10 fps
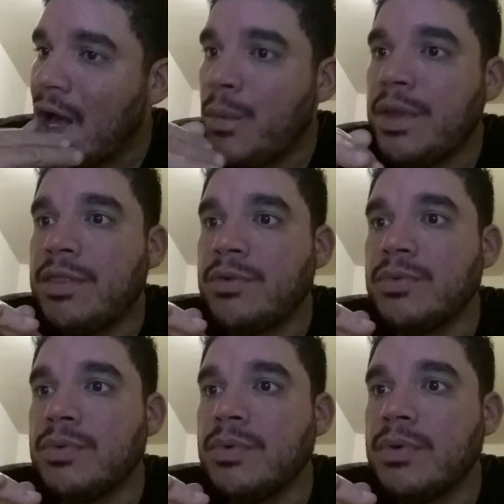I went
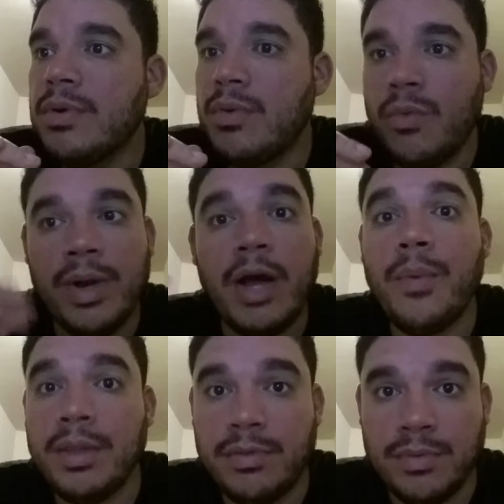through what I
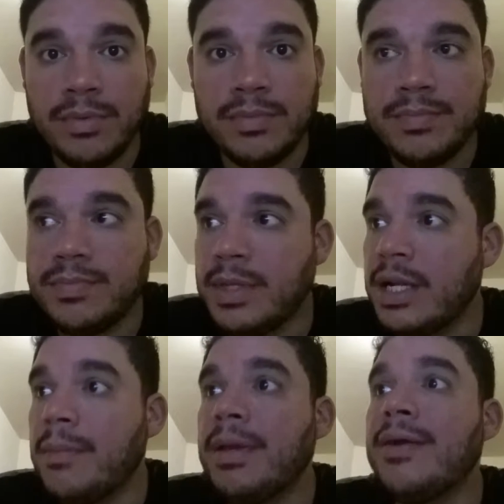went through,
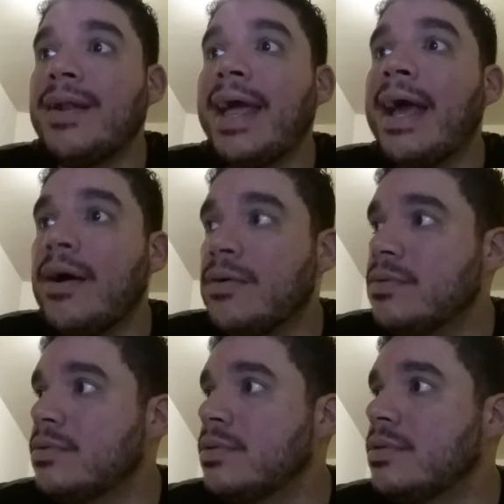and I'm here now
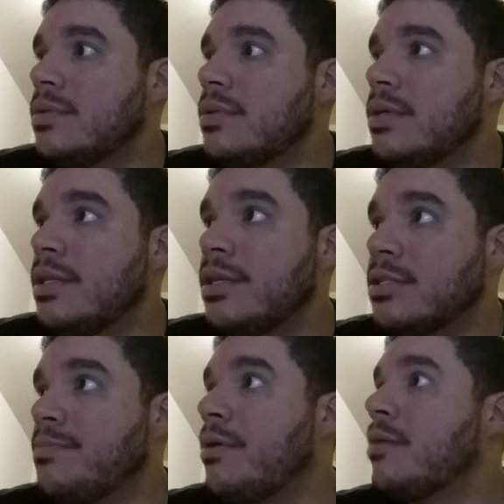in
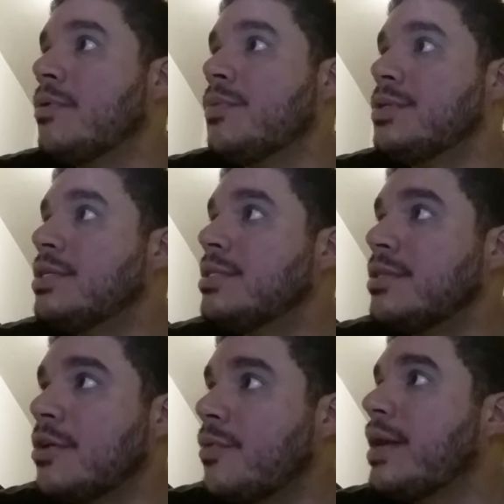this apartment, which isn't
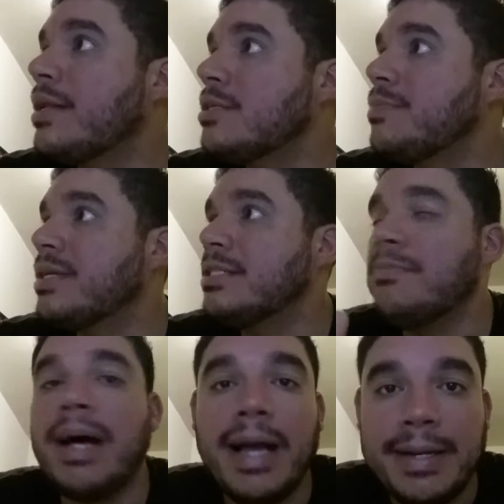the greatest, but it's
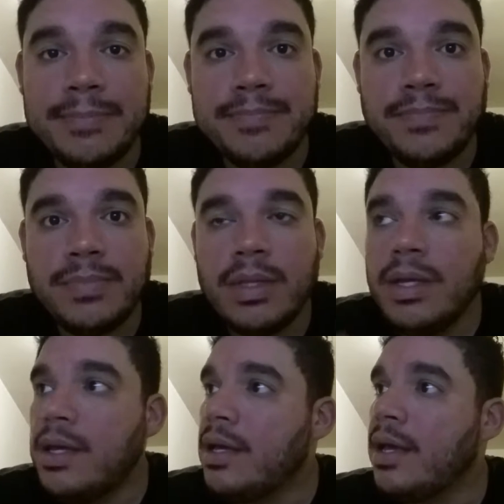mine.
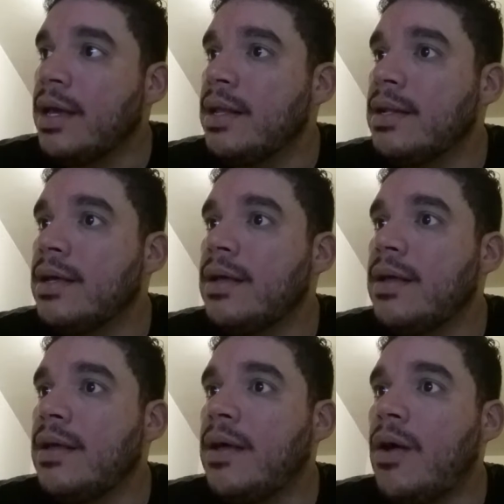And
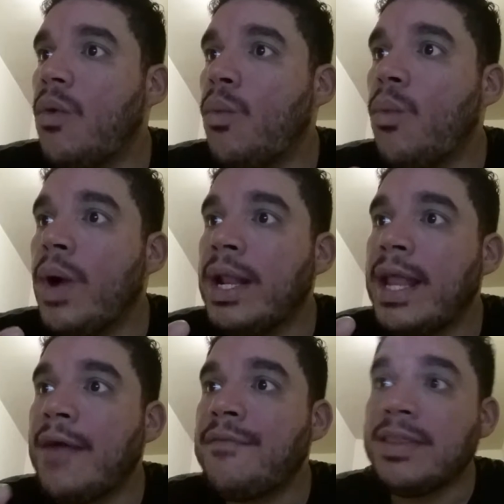
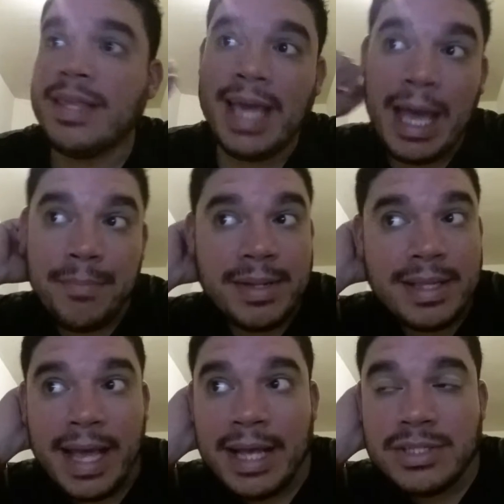when everything
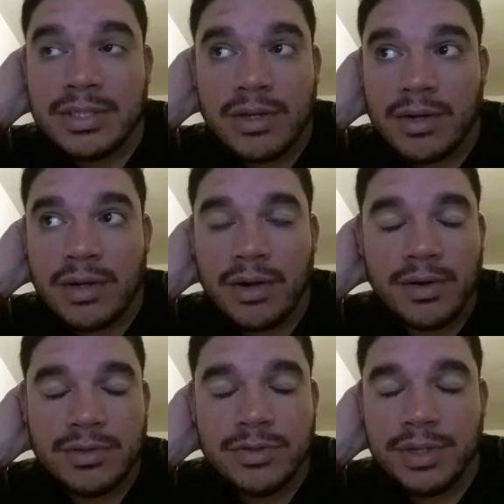happened
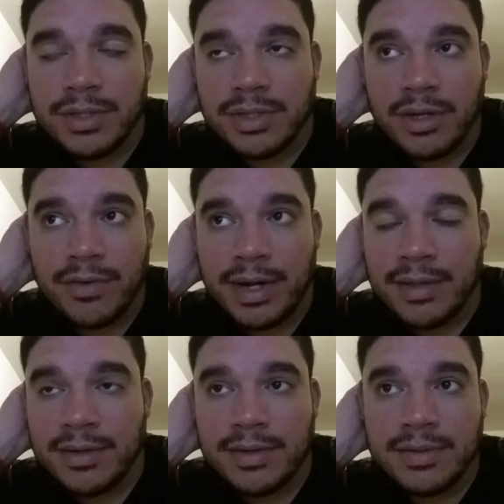2 years ago
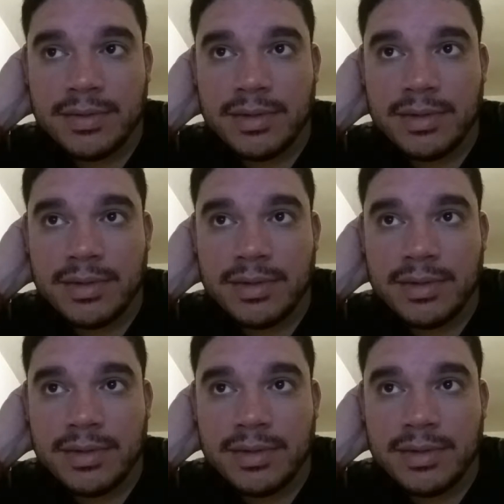rather,